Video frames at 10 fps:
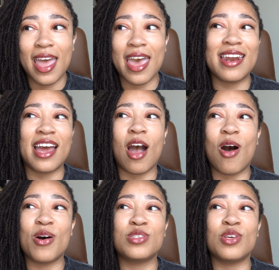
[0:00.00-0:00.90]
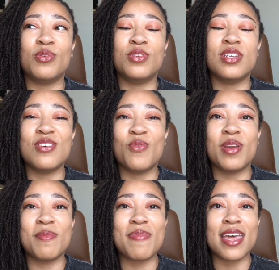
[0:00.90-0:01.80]
And I also didn't
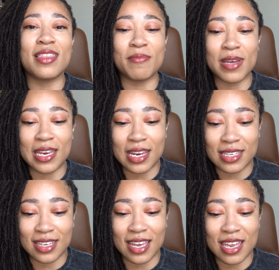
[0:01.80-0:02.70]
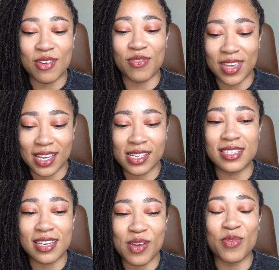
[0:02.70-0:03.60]
want to pay the money to get it
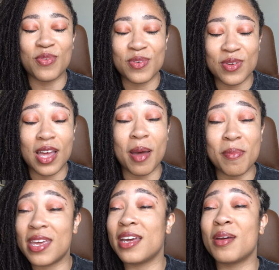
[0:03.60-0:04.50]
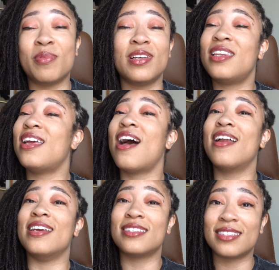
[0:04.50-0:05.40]
fixed, if I'm being completely
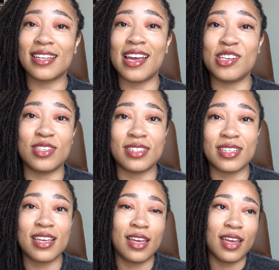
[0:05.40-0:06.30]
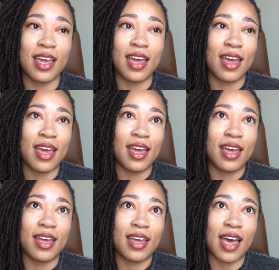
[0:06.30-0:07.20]
honest. I
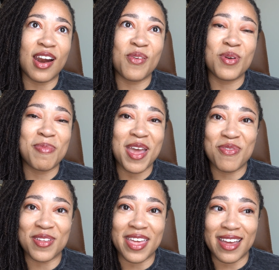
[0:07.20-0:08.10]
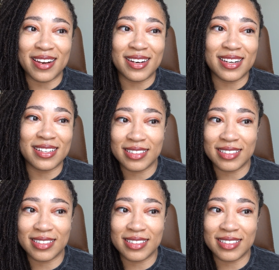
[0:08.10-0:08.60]
don't want to pay for that.